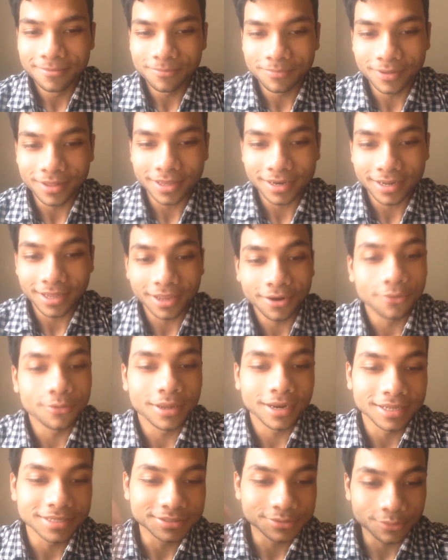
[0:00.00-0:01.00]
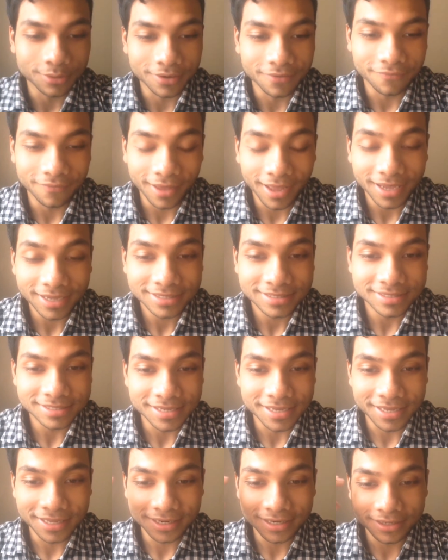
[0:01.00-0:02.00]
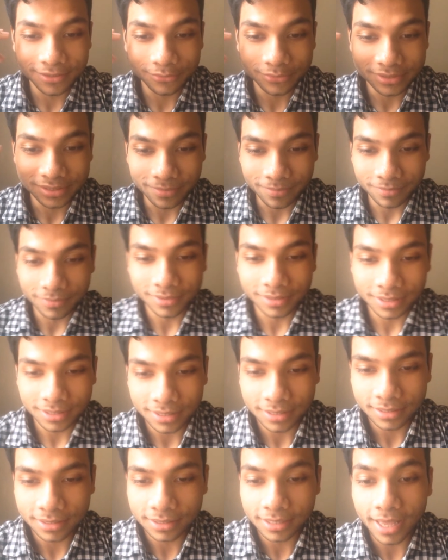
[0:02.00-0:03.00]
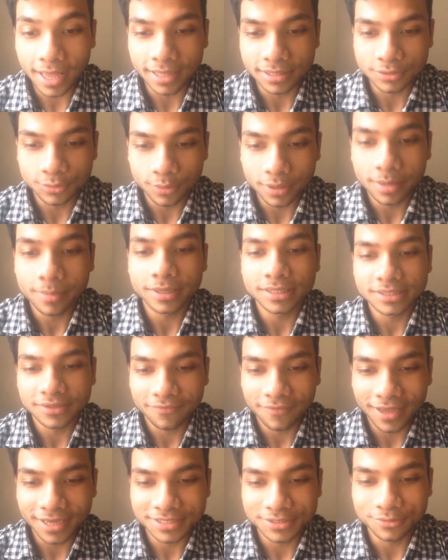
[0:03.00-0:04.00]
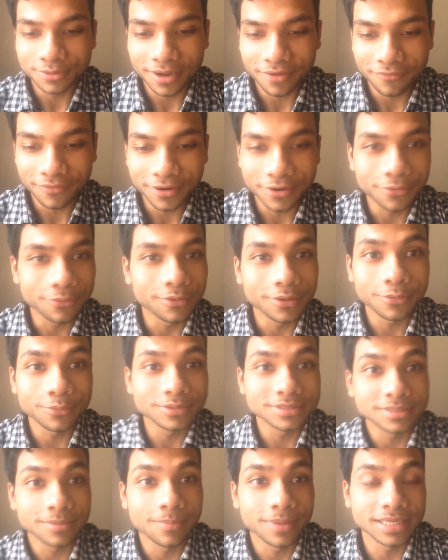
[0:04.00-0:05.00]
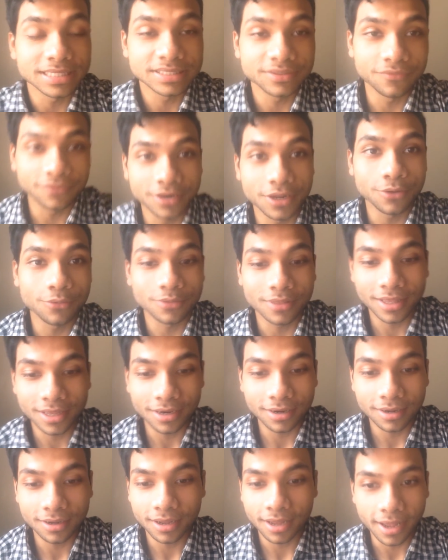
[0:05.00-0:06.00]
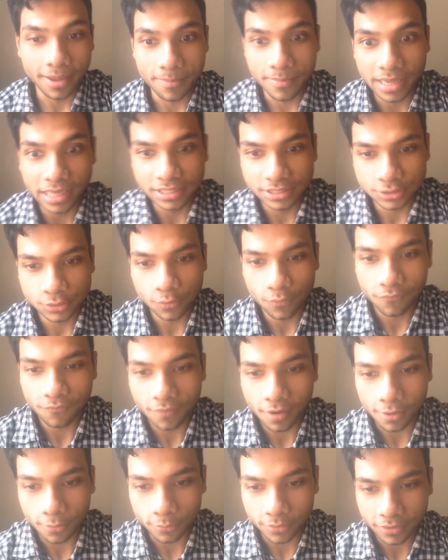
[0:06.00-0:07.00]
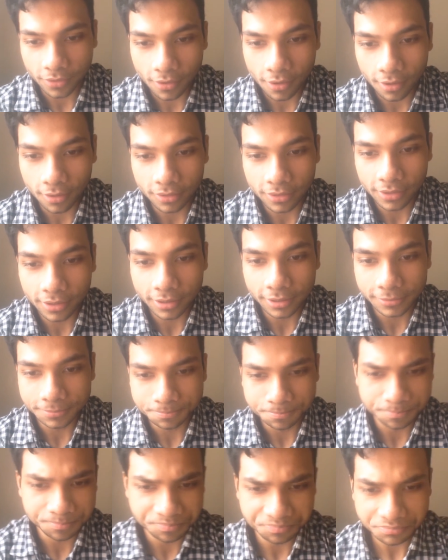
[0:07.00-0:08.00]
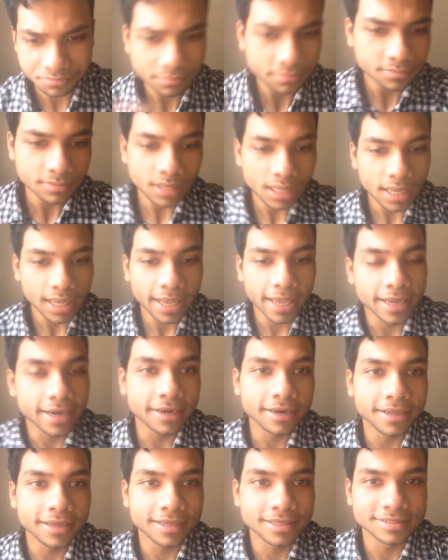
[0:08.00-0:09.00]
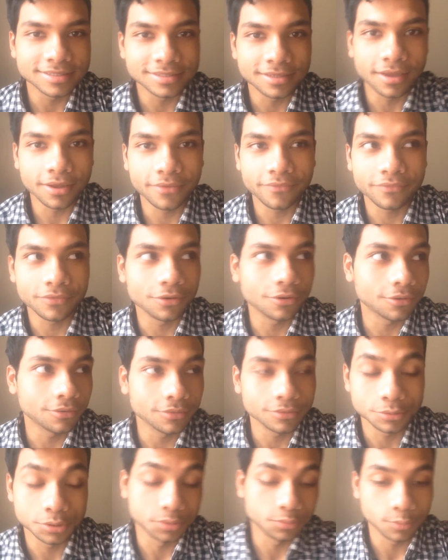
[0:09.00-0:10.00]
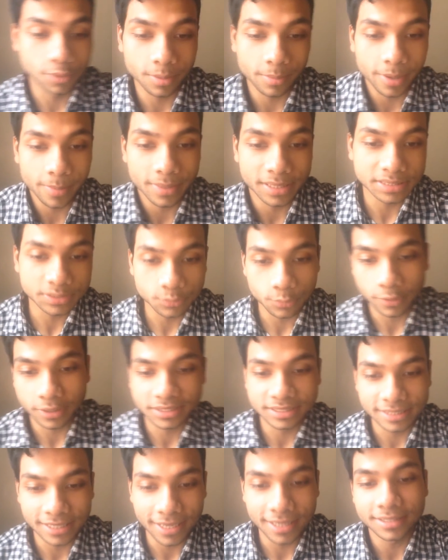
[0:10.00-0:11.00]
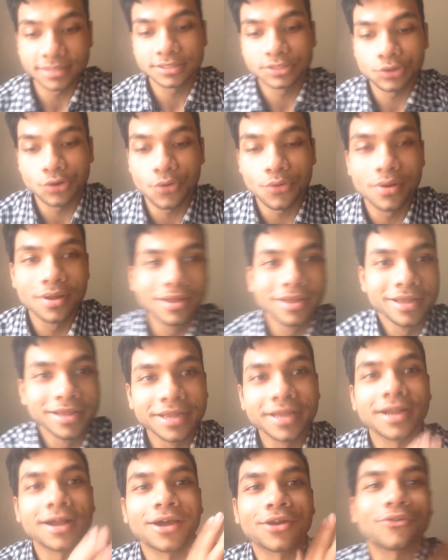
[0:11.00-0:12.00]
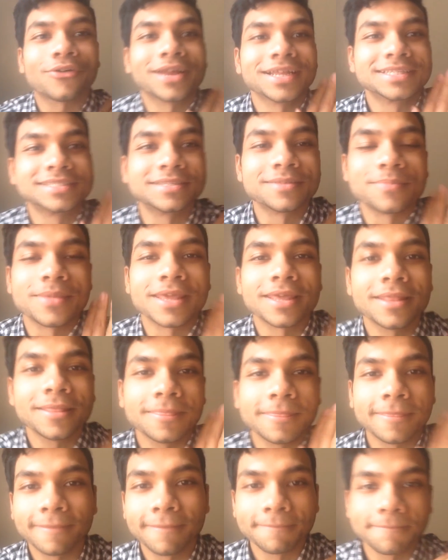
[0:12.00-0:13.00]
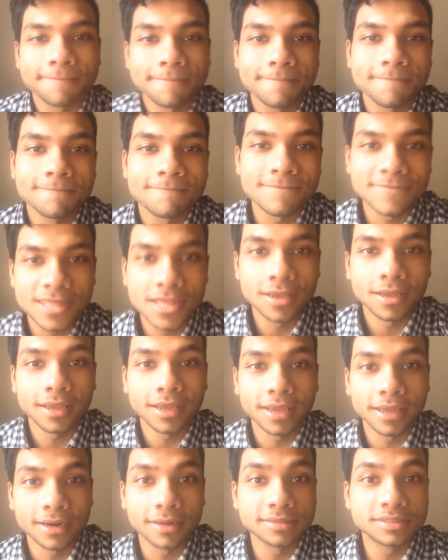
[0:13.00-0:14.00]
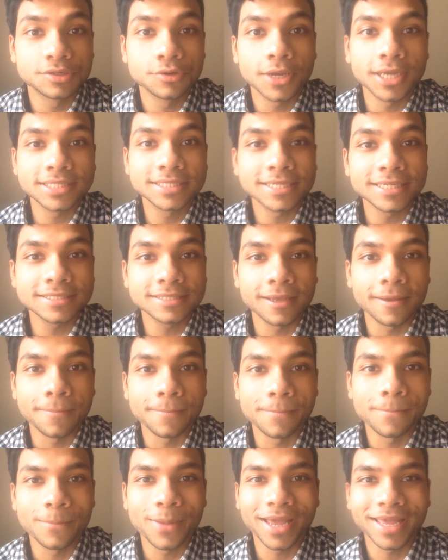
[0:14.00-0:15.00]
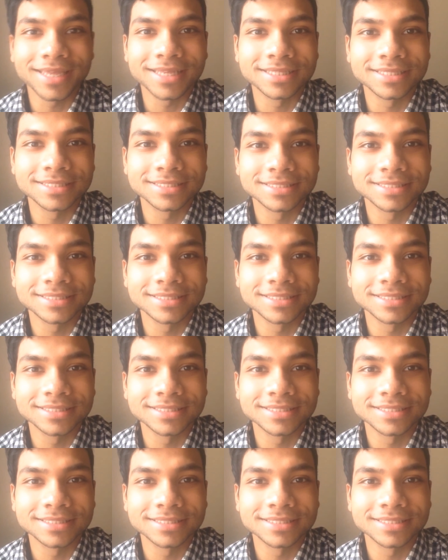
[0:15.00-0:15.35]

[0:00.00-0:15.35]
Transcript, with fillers: But I know it has 20 facts, and it was the yeah 20 amazing facts you never knew. It was the best video that uh, I made so far with all the editing and stuff. You know, it was one of my best works yet. So, congrats to me. And I'll see you guys next time. Bye.